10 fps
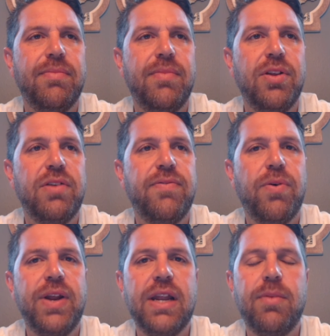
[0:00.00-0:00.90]
Looking
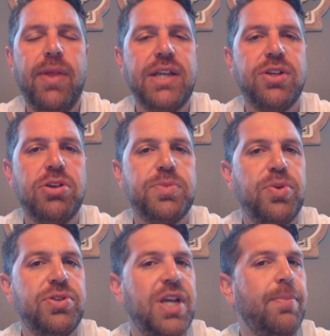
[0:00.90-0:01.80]
forward to getting the place all
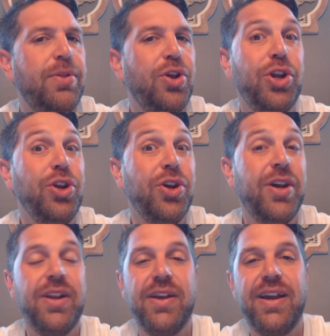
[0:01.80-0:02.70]
spruced up and looking
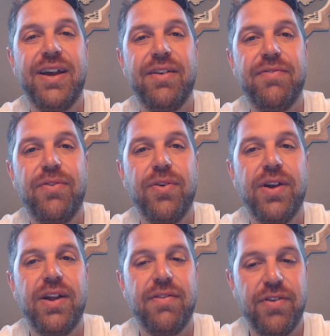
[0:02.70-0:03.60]
good
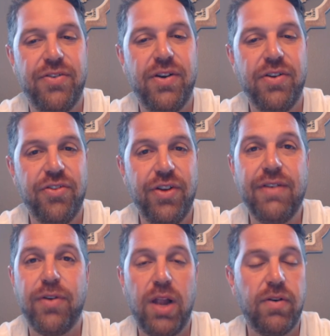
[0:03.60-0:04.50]
for Trunk or
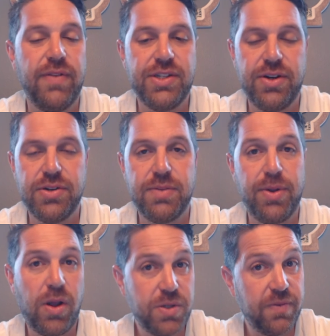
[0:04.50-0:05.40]
Treat, for all of our visitors,
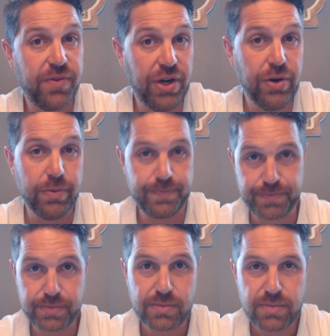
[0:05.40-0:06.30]
but also for you.
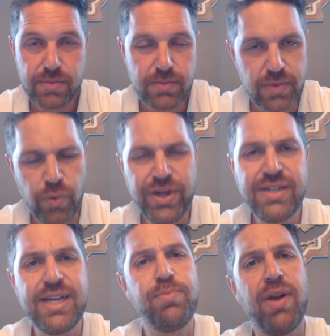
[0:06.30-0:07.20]
We
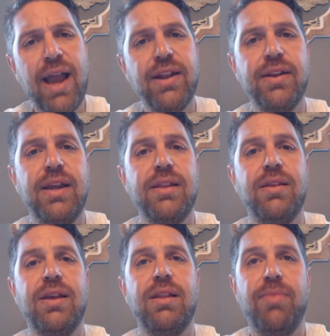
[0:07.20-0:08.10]
need to take pride
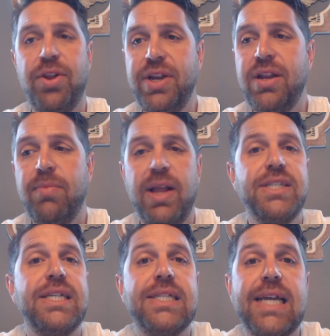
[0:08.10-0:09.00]
in the building and the
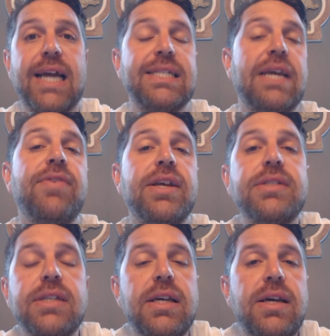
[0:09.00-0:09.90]
blessings that God's given
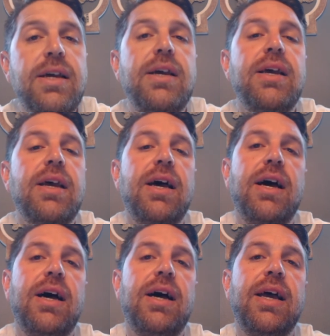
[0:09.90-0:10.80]
us.
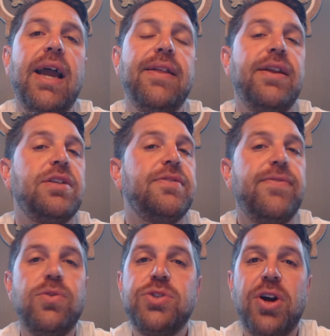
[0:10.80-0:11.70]
And then it's
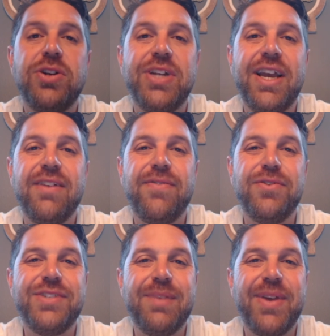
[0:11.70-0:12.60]
full charge ahead,
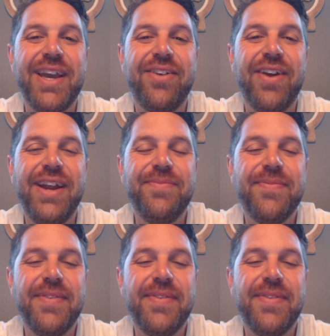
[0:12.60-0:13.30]
full steam ahead, right?